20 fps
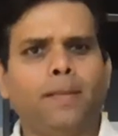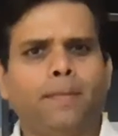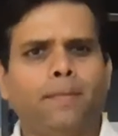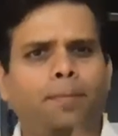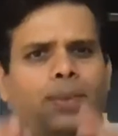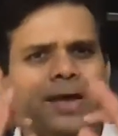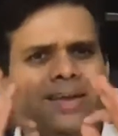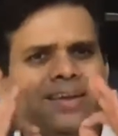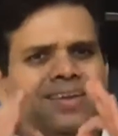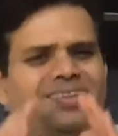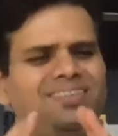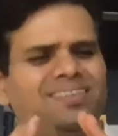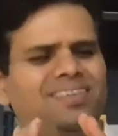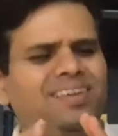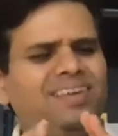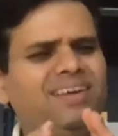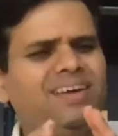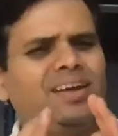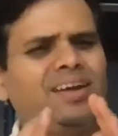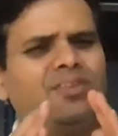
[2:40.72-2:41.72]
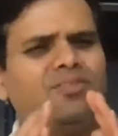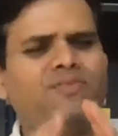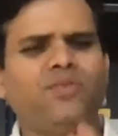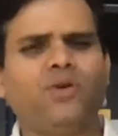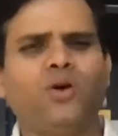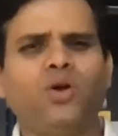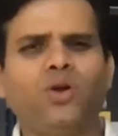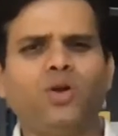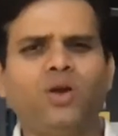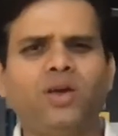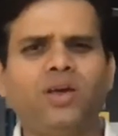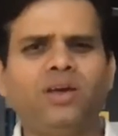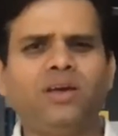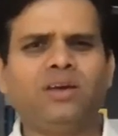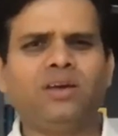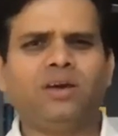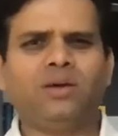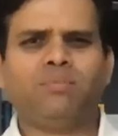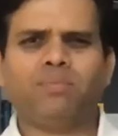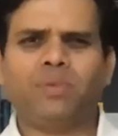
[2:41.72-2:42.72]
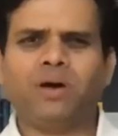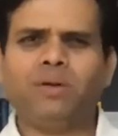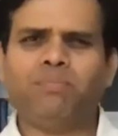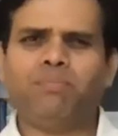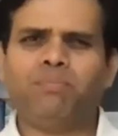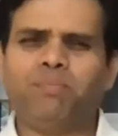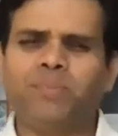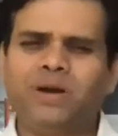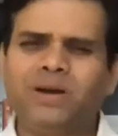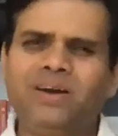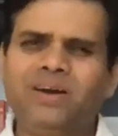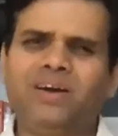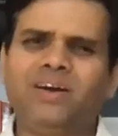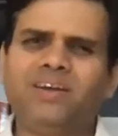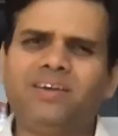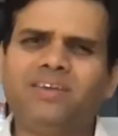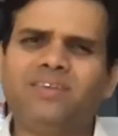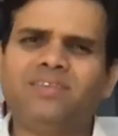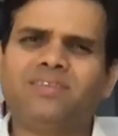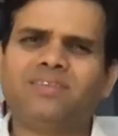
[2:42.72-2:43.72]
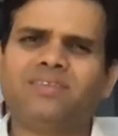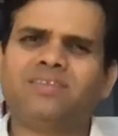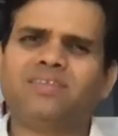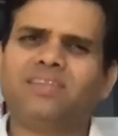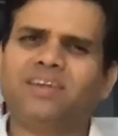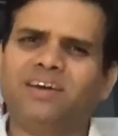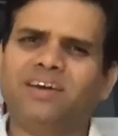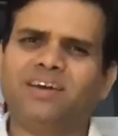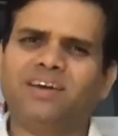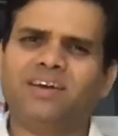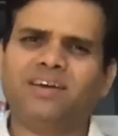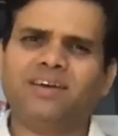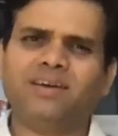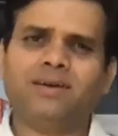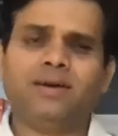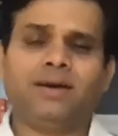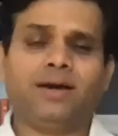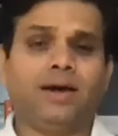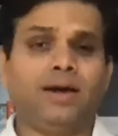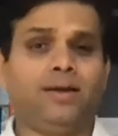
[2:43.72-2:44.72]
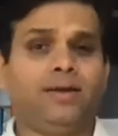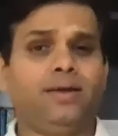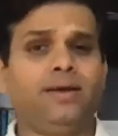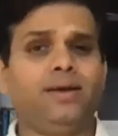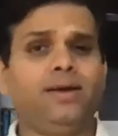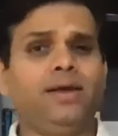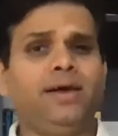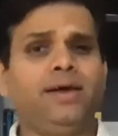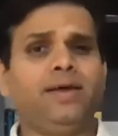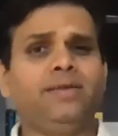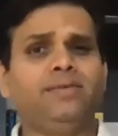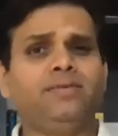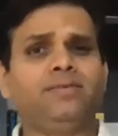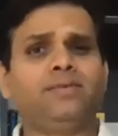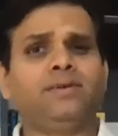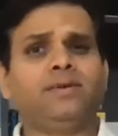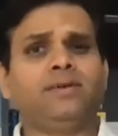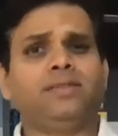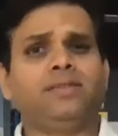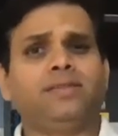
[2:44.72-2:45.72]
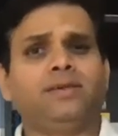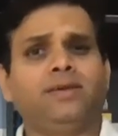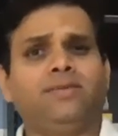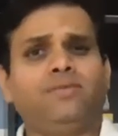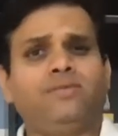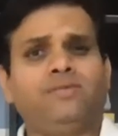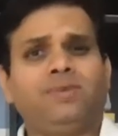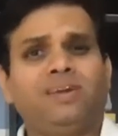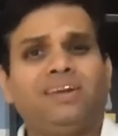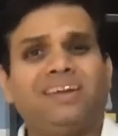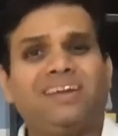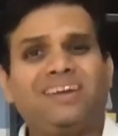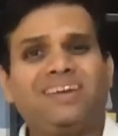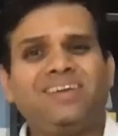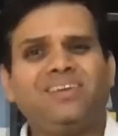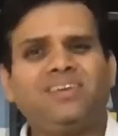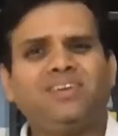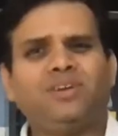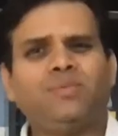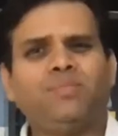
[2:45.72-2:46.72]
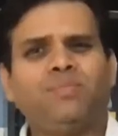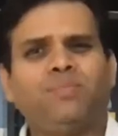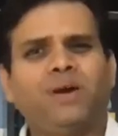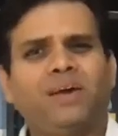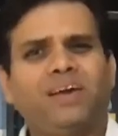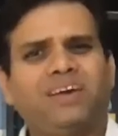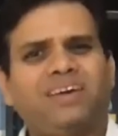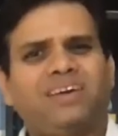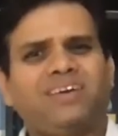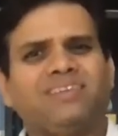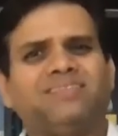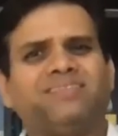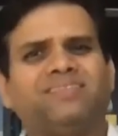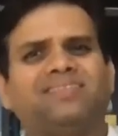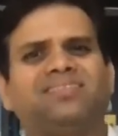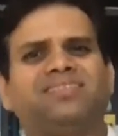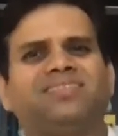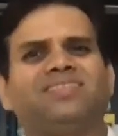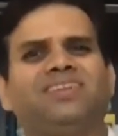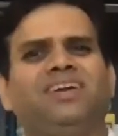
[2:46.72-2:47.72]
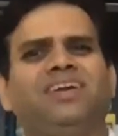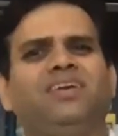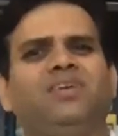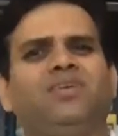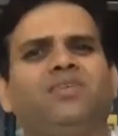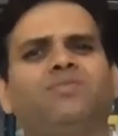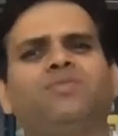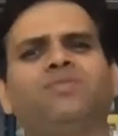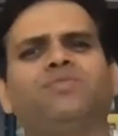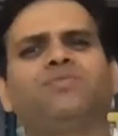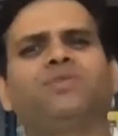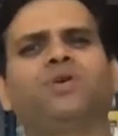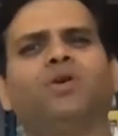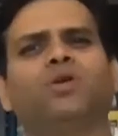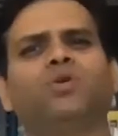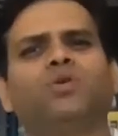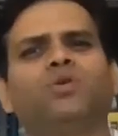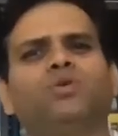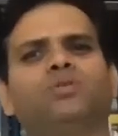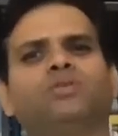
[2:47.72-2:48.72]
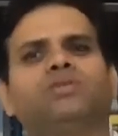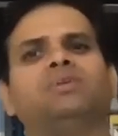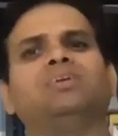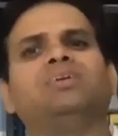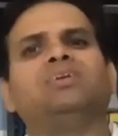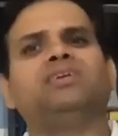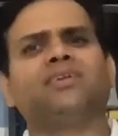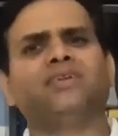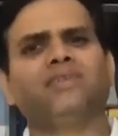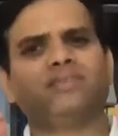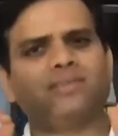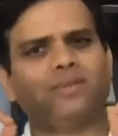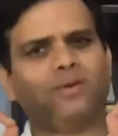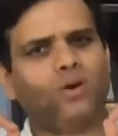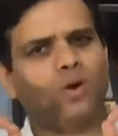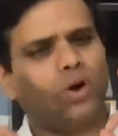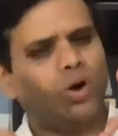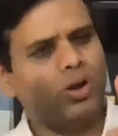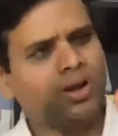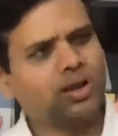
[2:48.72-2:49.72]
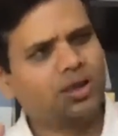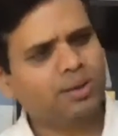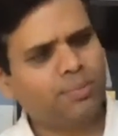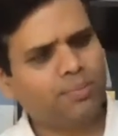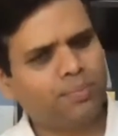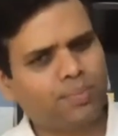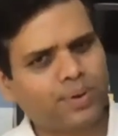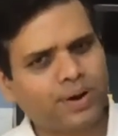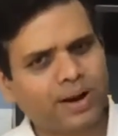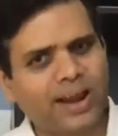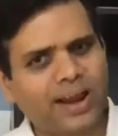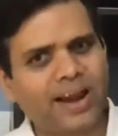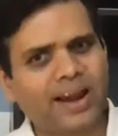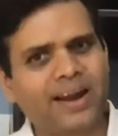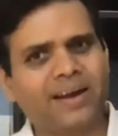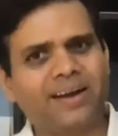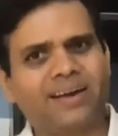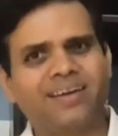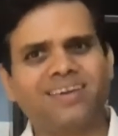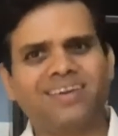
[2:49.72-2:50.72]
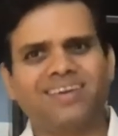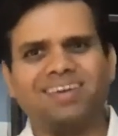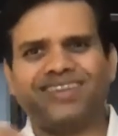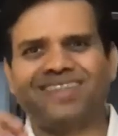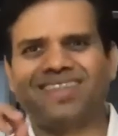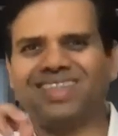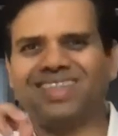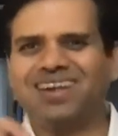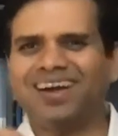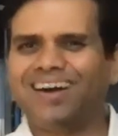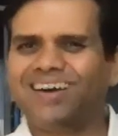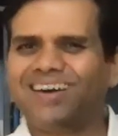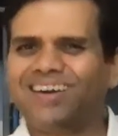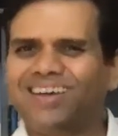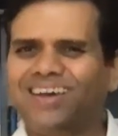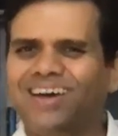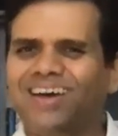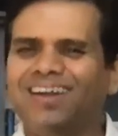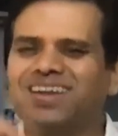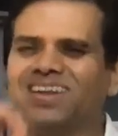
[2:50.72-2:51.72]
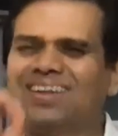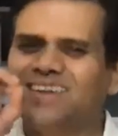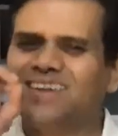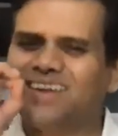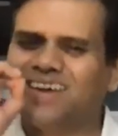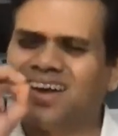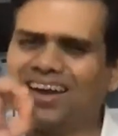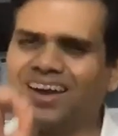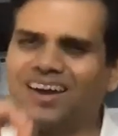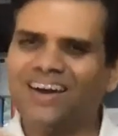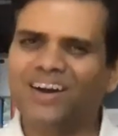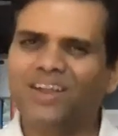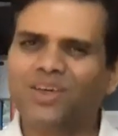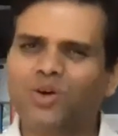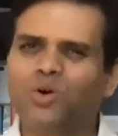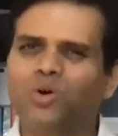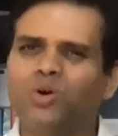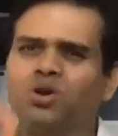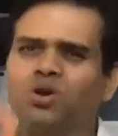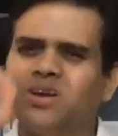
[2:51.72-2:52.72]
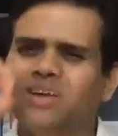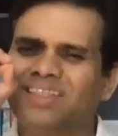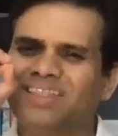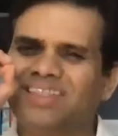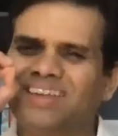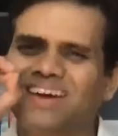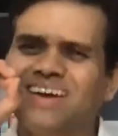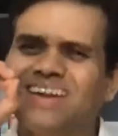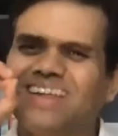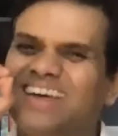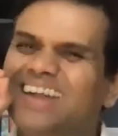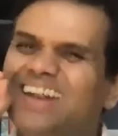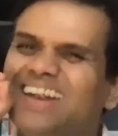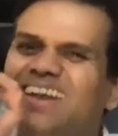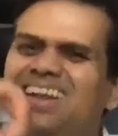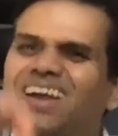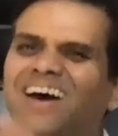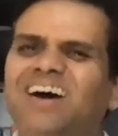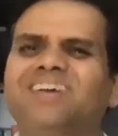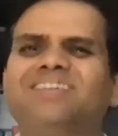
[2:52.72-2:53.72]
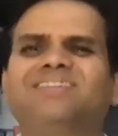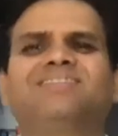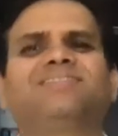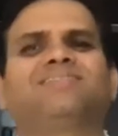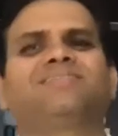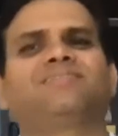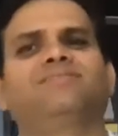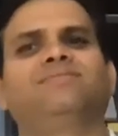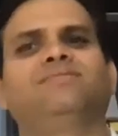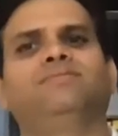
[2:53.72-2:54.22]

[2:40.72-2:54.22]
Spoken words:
By listening and following my mentors there, I realized that leadership by consent of the followers is the only brand that can endure, that can last.